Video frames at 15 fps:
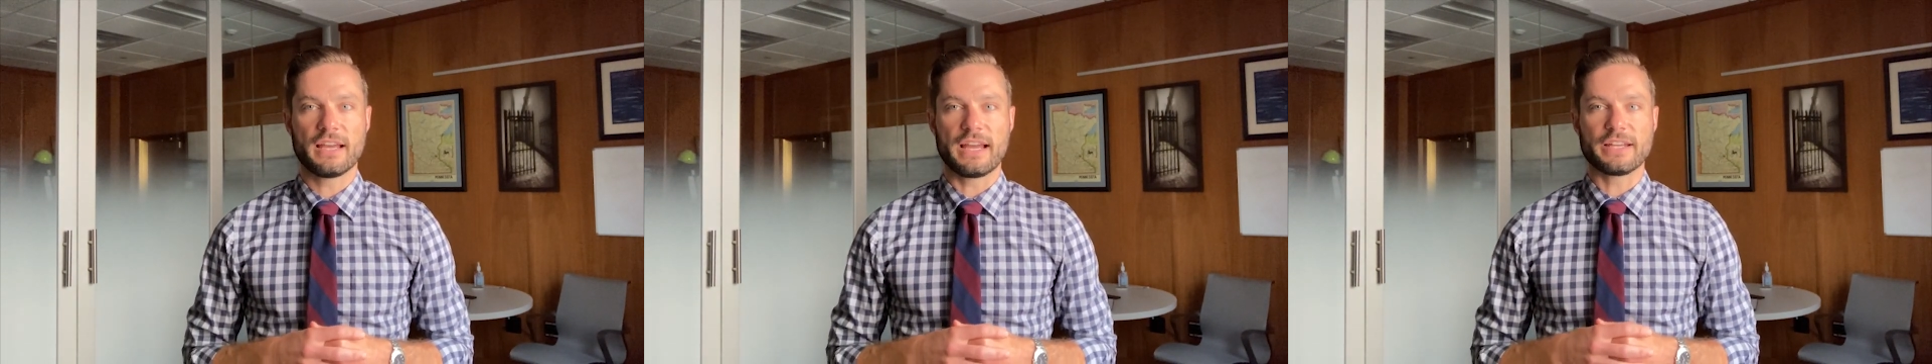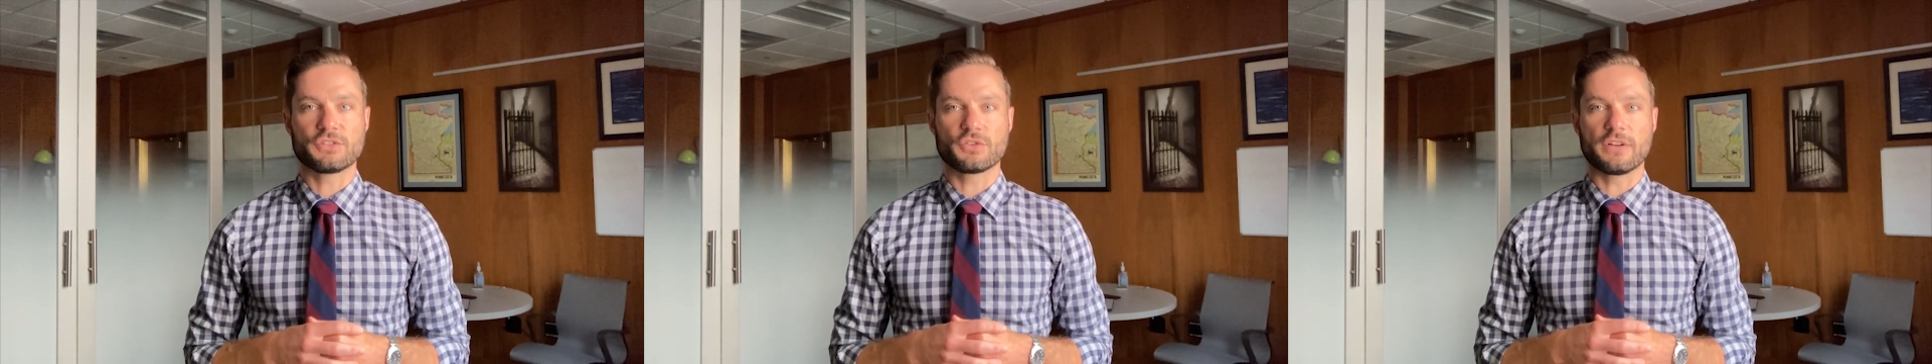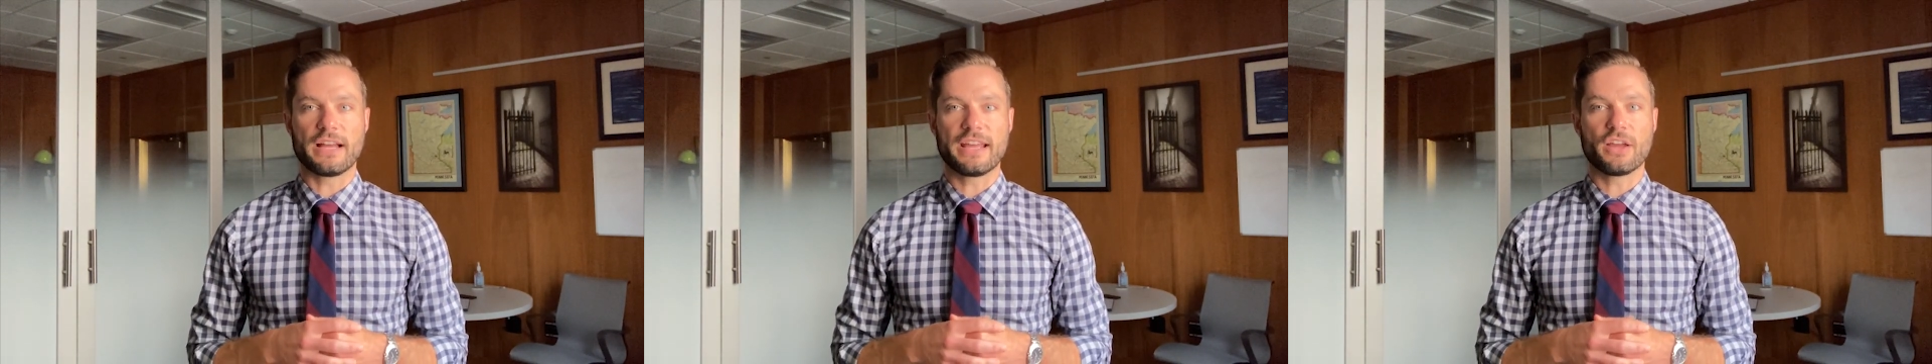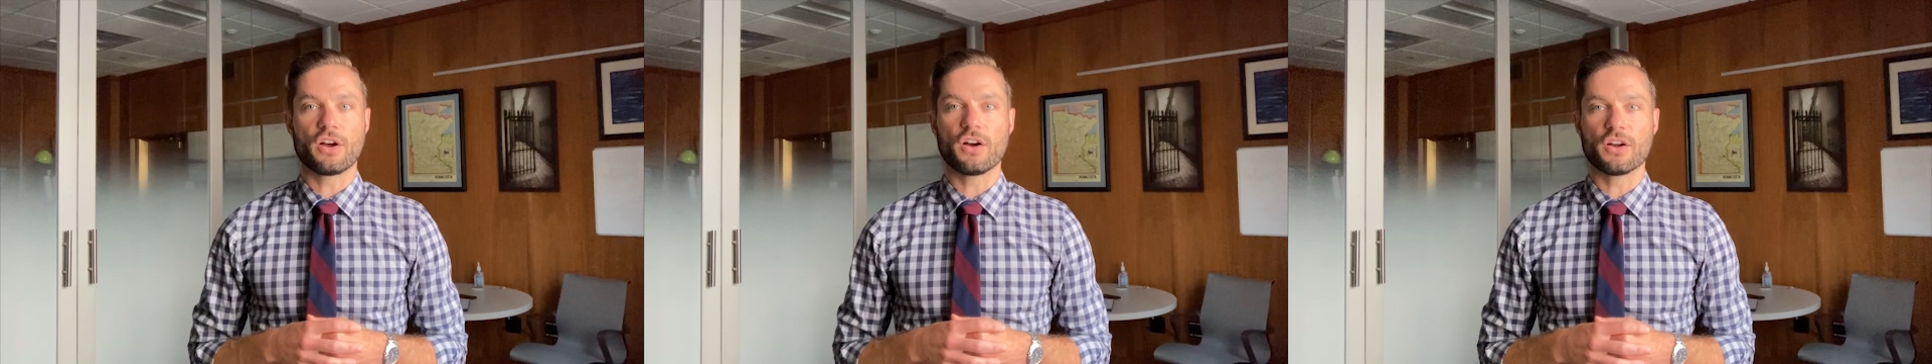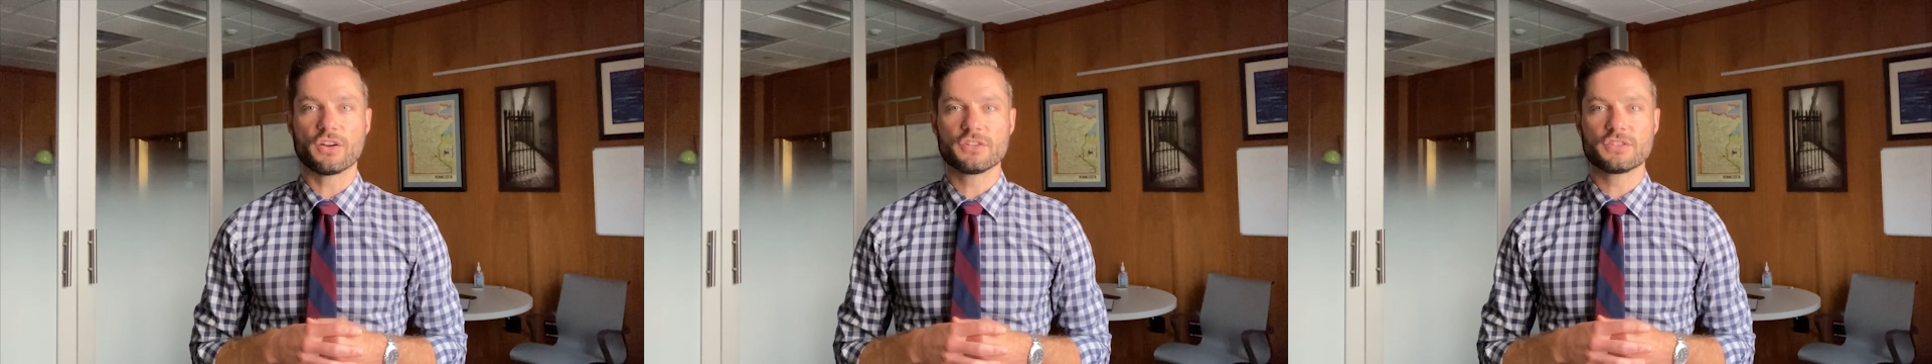I try
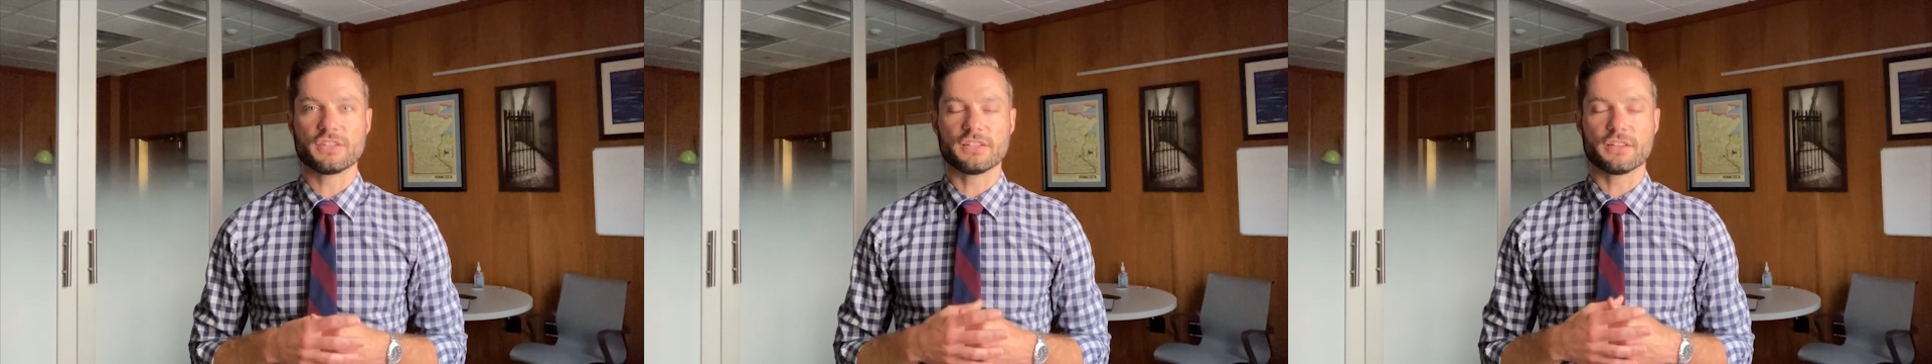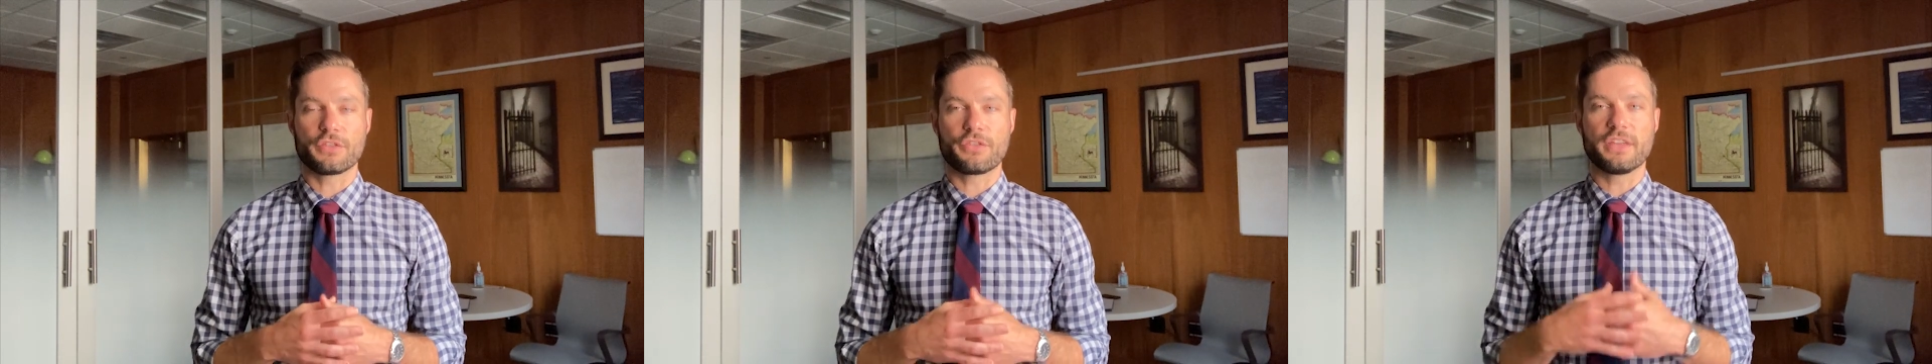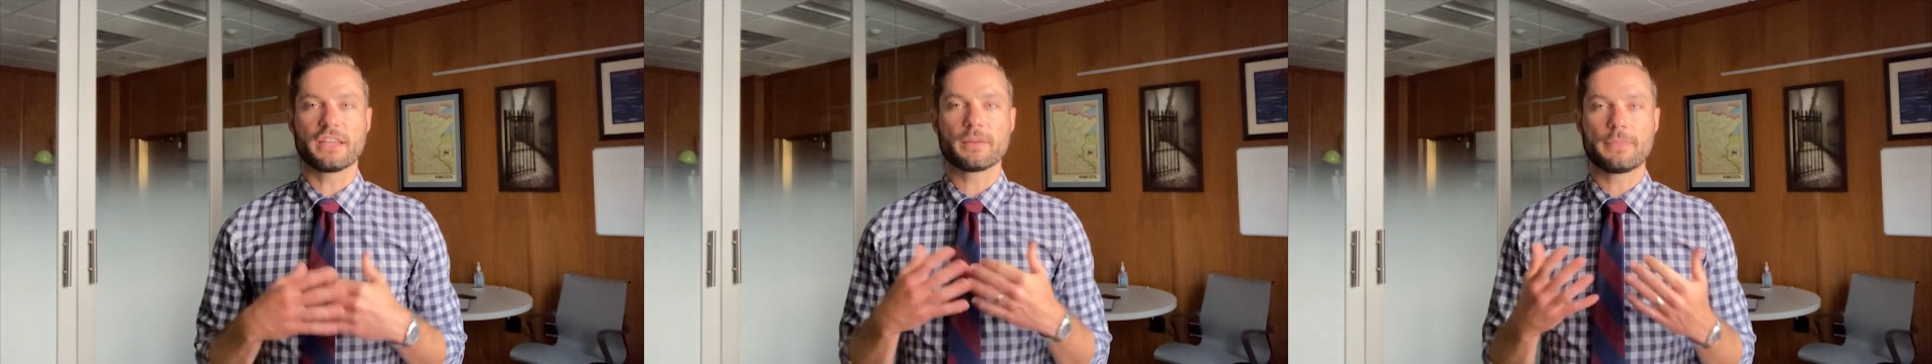hard to think